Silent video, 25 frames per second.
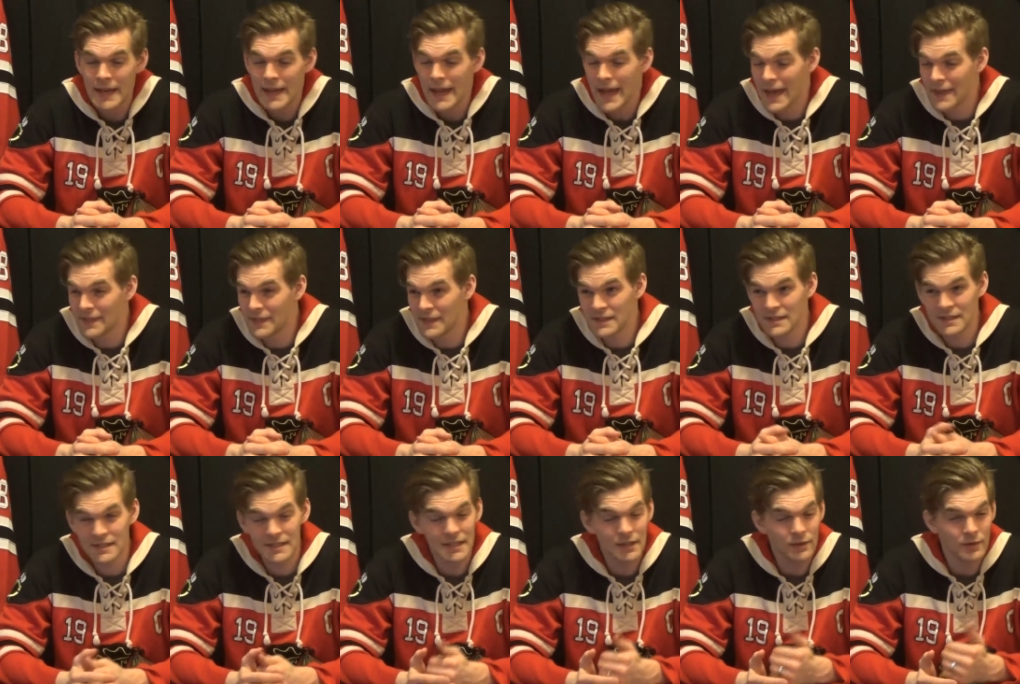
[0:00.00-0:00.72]
And
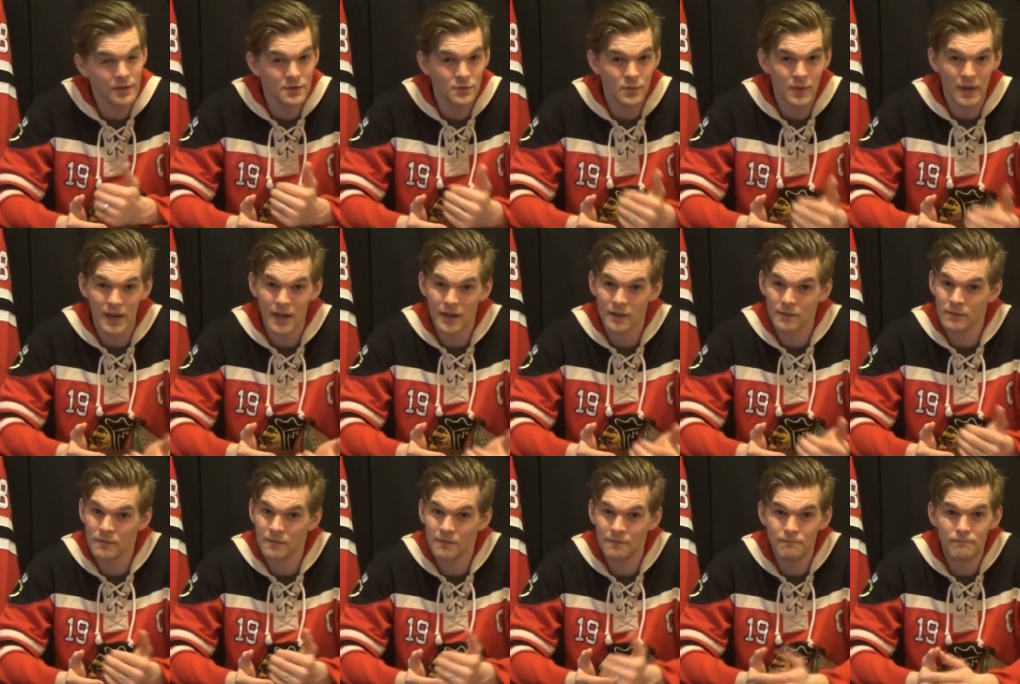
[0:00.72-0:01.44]
this series went
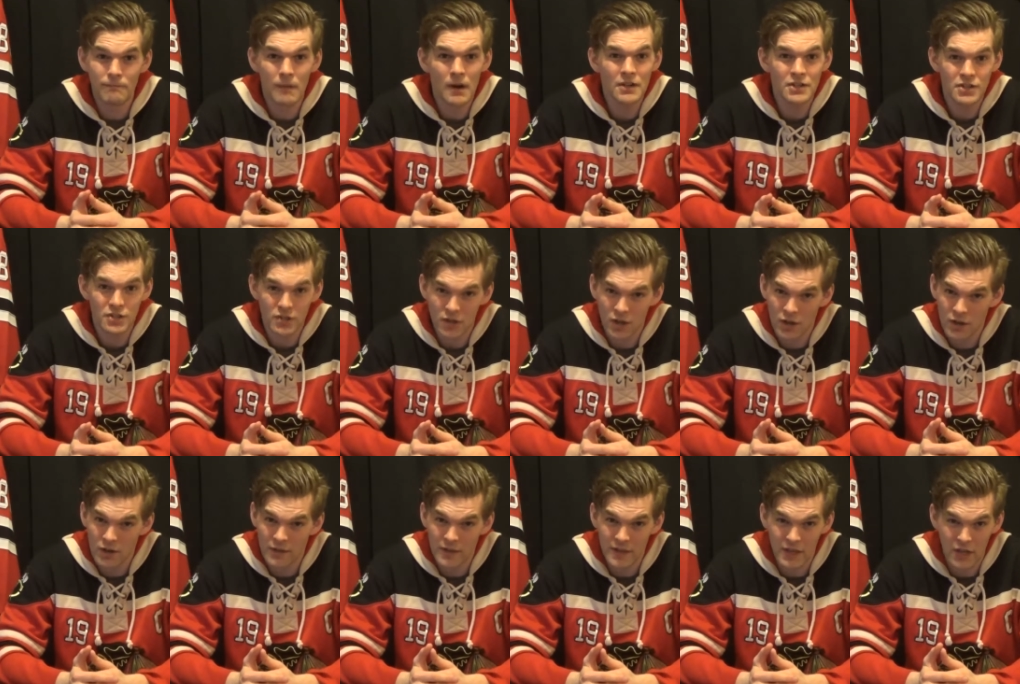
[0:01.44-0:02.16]
on much
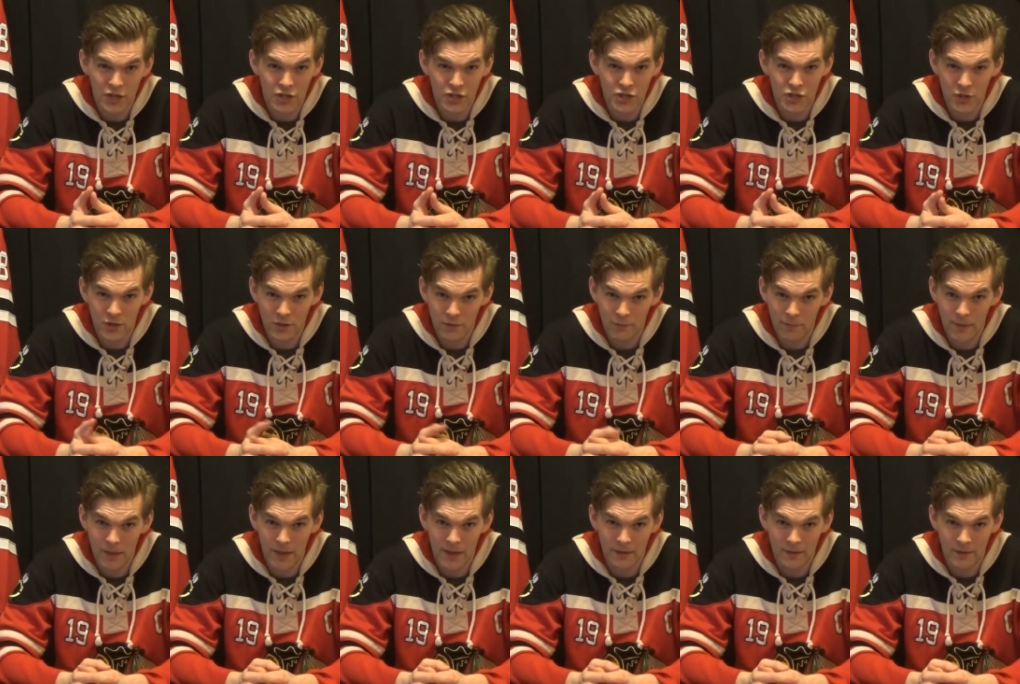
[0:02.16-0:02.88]
longer than it should have
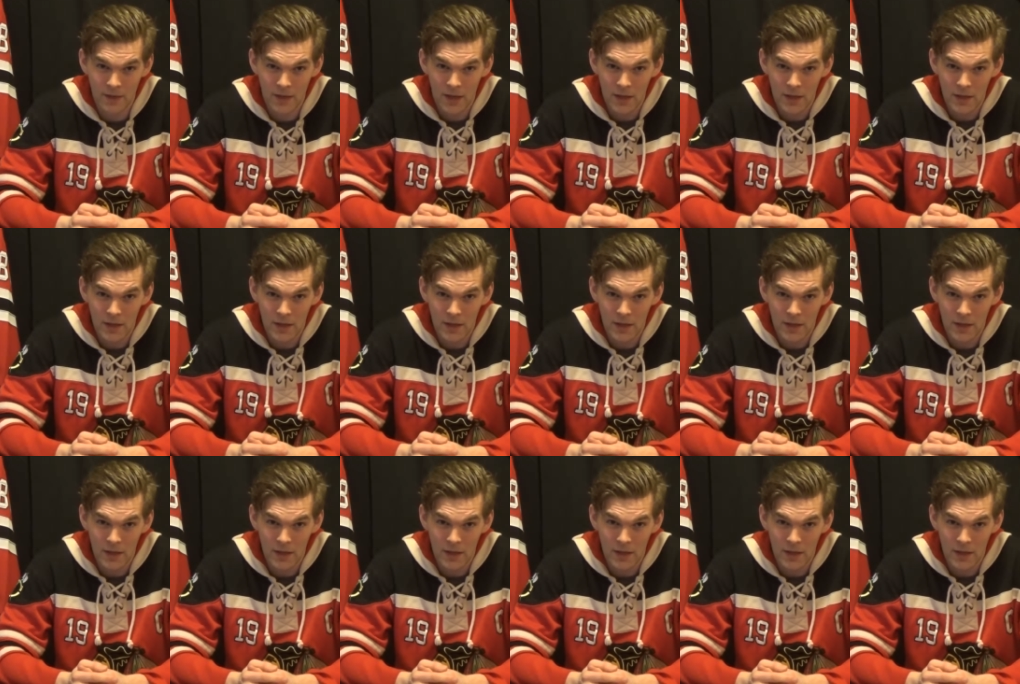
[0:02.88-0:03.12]
been.